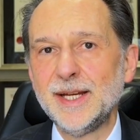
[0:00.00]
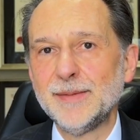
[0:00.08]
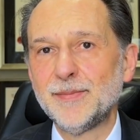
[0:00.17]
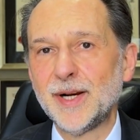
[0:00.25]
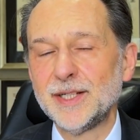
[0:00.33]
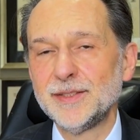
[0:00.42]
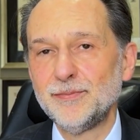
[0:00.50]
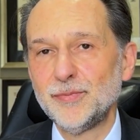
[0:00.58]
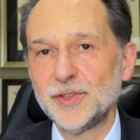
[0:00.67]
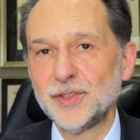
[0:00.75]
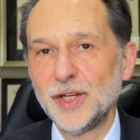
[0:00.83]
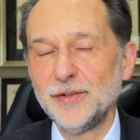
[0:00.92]
By
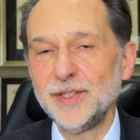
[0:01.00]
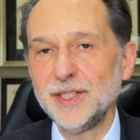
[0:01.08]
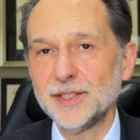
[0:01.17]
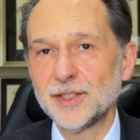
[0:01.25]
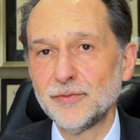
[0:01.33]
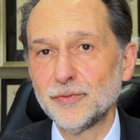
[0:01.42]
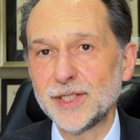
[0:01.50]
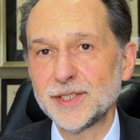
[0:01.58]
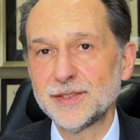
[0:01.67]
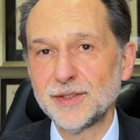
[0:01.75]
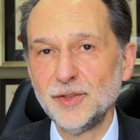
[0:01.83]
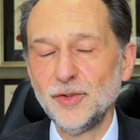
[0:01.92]
preserving the
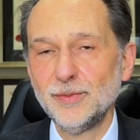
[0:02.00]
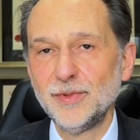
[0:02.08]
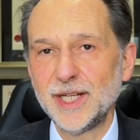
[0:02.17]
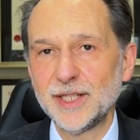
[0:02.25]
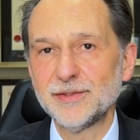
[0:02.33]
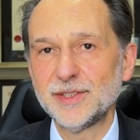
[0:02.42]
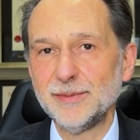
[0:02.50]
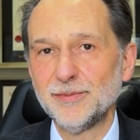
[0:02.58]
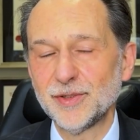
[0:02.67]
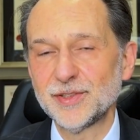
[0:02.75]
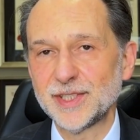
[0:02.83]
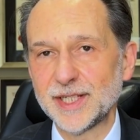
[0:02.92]
rest of the normal healthy
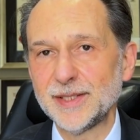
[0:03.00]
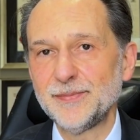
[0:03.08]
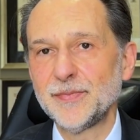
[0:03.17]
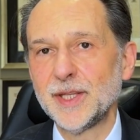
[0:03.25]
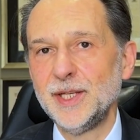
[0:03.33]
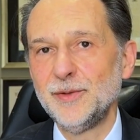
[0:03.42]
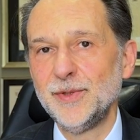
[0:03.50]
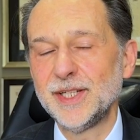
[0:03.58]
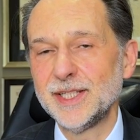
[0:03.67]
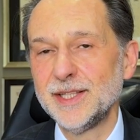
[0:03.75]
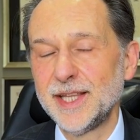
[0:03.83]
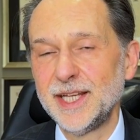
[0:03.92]
prostate, we
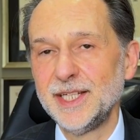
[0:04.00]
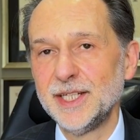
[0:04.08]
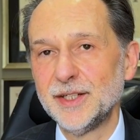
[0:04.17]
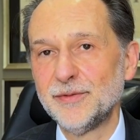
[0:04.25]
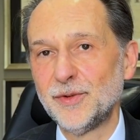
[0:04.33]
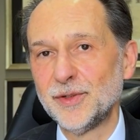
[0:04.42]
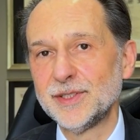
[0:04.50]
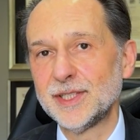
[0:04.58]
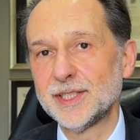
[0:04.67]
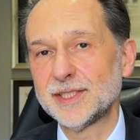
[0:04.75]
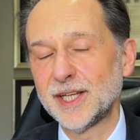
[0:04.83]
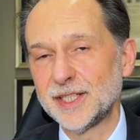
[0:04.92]
can then avoid the
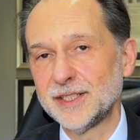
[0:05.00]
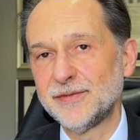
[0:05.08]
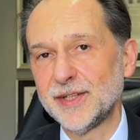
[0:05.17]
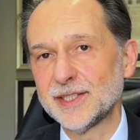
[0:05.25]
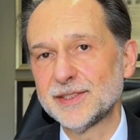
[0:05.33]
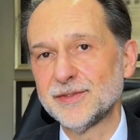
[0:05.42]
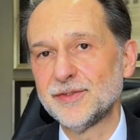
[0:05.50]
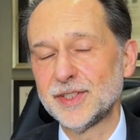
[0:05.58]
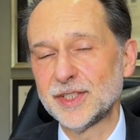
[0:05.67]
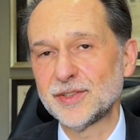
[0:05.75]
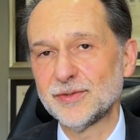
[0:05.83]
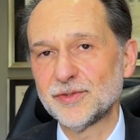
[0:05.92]
side effects of
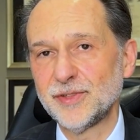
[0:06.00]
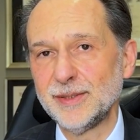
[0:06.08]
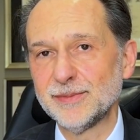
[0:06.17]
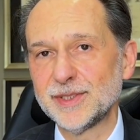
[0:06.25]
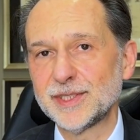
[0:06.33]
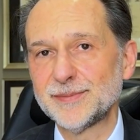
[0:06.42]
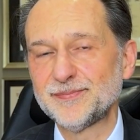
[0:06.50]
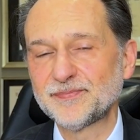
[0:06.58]
traditional treatments.